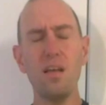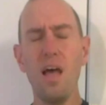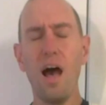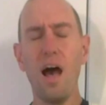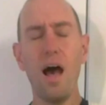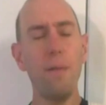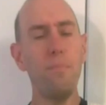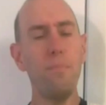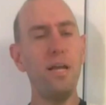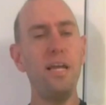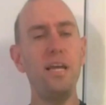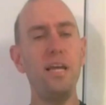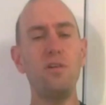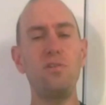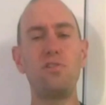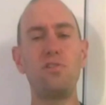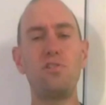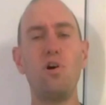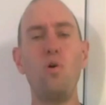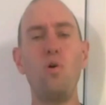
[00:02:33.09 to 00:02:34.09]
I mean, he
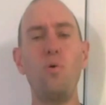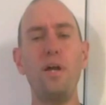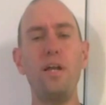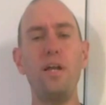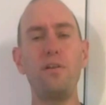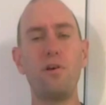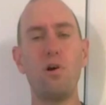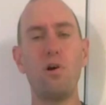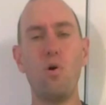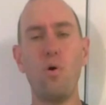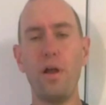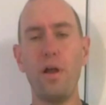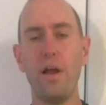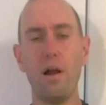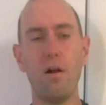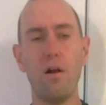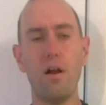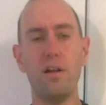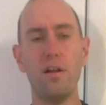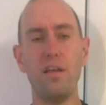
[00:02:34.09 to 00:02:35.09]
is so
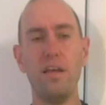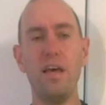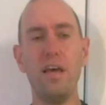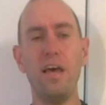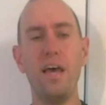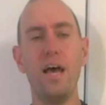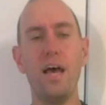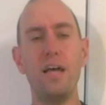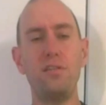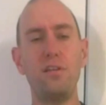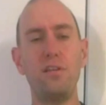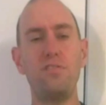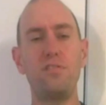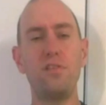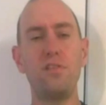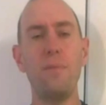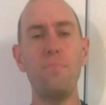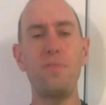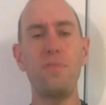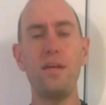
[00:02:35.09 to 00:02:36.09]
incoherent, as if
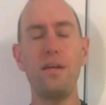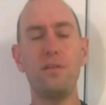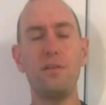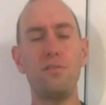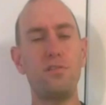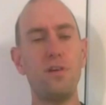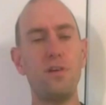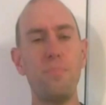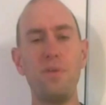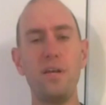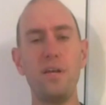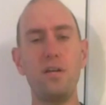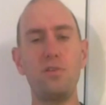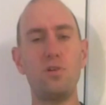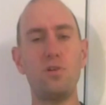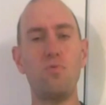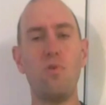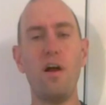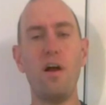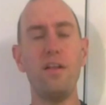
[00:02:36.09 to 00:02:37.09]
something
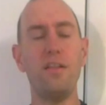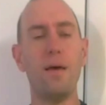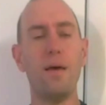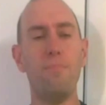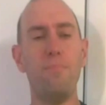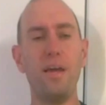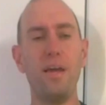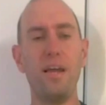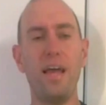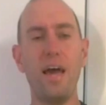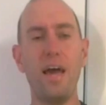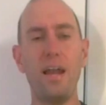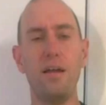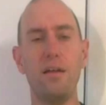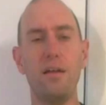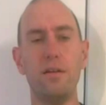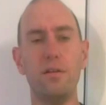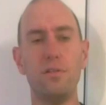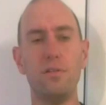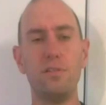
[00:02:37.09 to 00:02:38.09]
isn't right in that big head
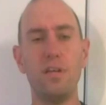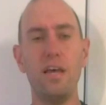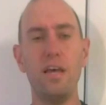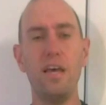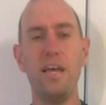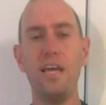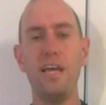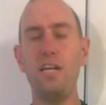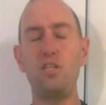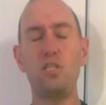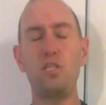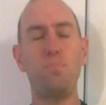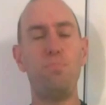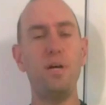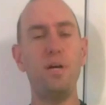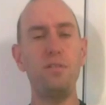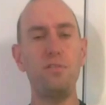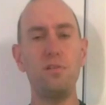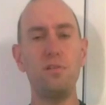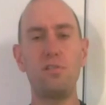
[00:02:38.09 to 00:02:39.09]
of his. He
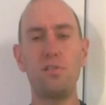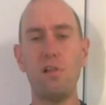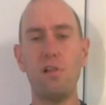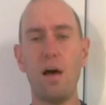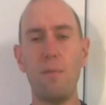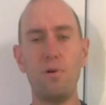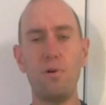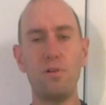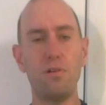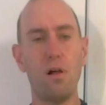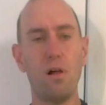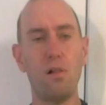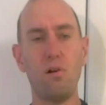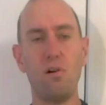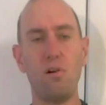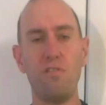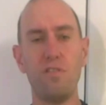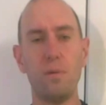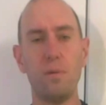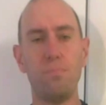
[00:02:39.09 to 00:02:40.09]
spits and slobbers all
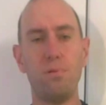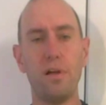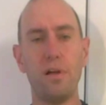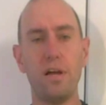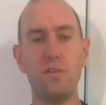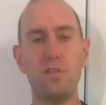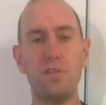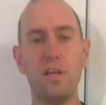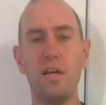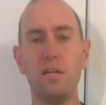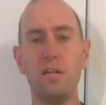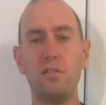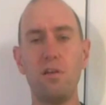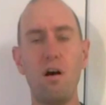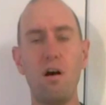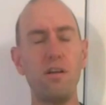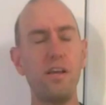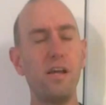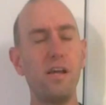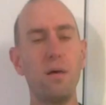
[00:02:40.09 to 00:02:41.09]
over the place,
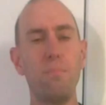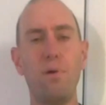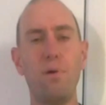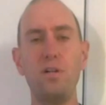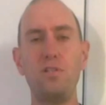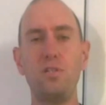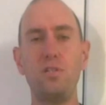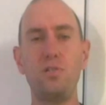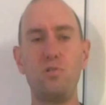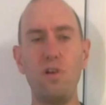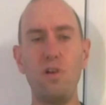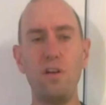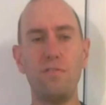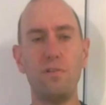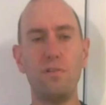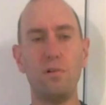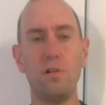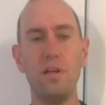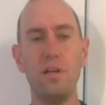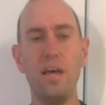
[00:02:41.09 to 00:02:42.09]
talking a bunch of
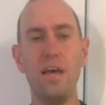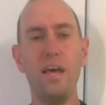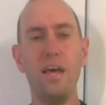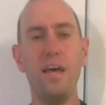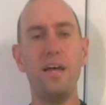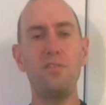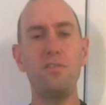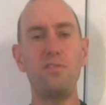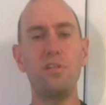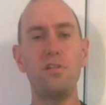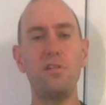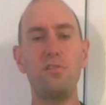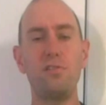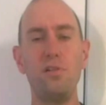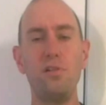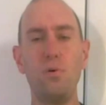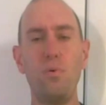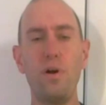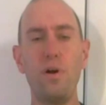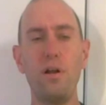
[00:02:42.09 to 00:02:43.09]
drivel. And since
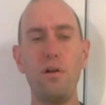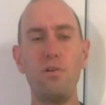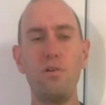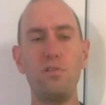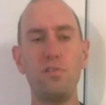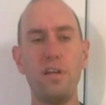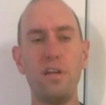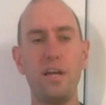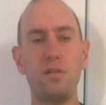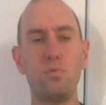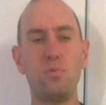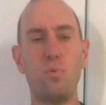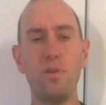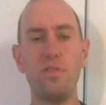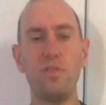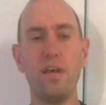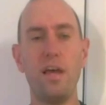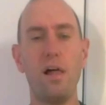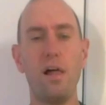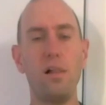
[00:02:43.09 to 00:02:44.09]
no one understands
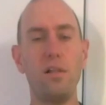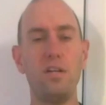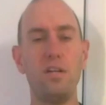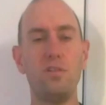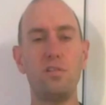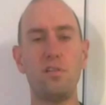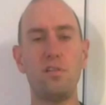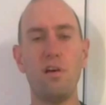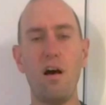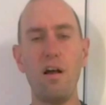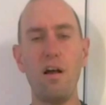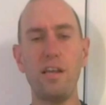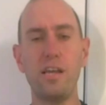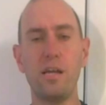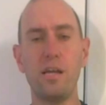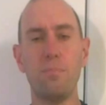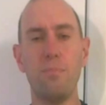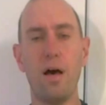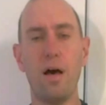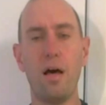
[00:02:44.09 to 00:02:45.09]
what the hell he's
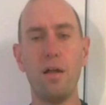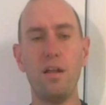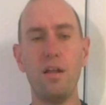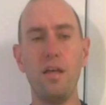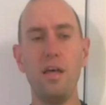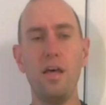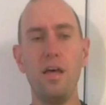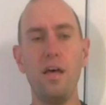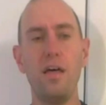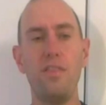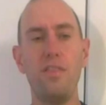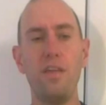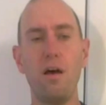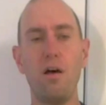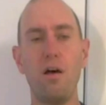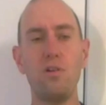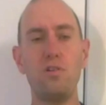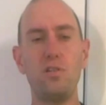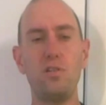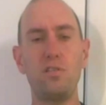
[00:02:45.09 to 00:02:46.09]
talking about, they
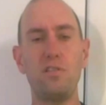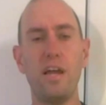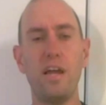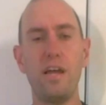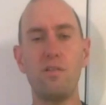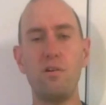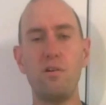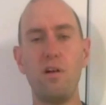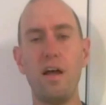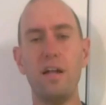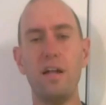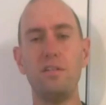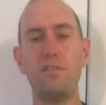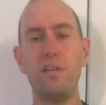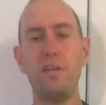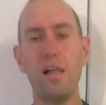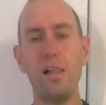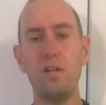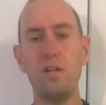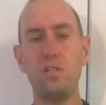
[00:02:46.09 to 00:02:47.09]
all just think they're not
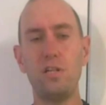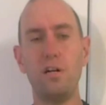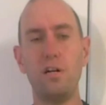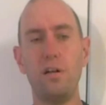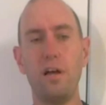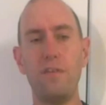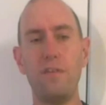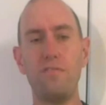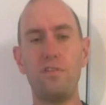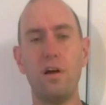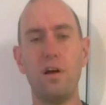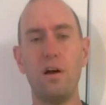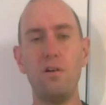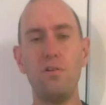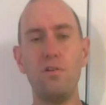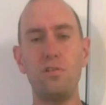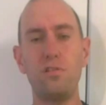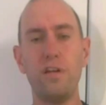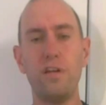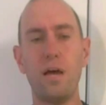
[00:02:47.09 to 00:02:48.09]
intelligent enough to
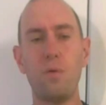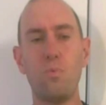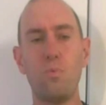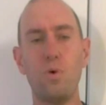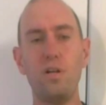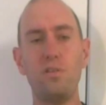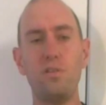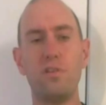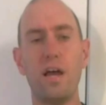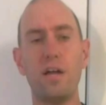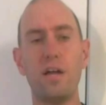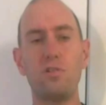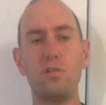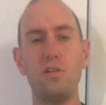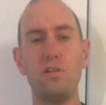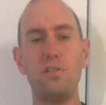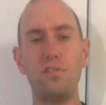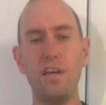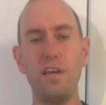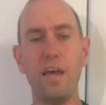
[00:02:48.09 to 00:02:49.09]
understand what he's
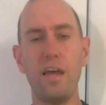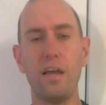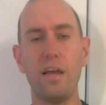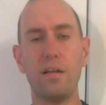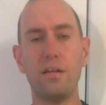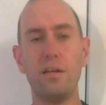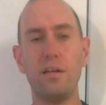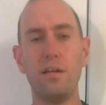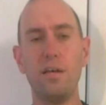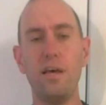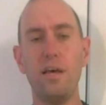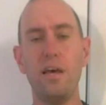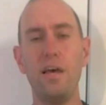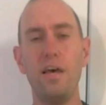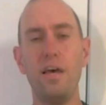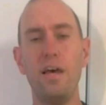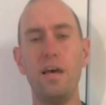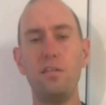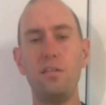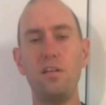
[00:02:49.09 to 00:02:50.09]
actually saying.
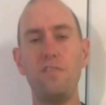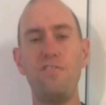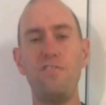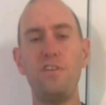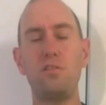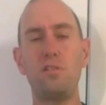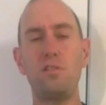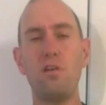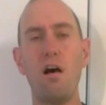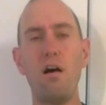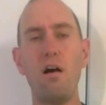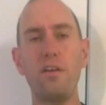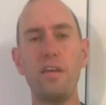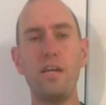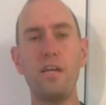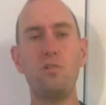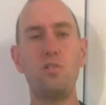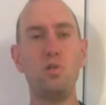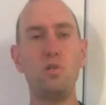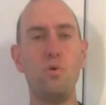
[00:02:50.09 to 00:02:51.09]
As if he's
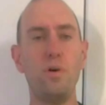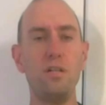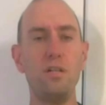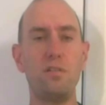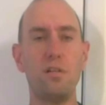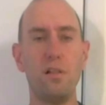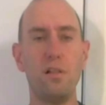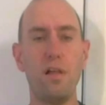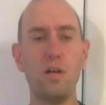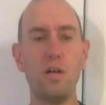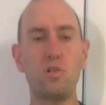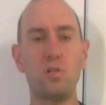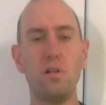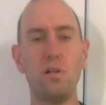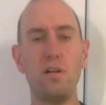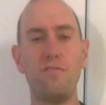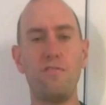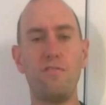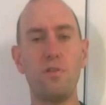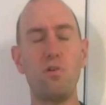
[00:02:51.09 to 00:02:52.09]
talking too
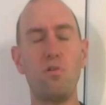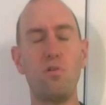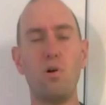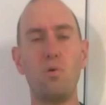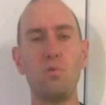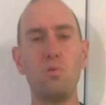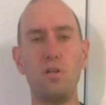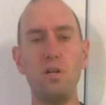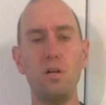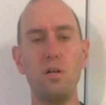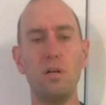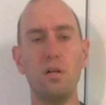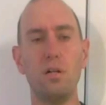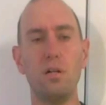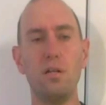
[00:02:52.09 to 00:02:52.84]
intellectually for their own good.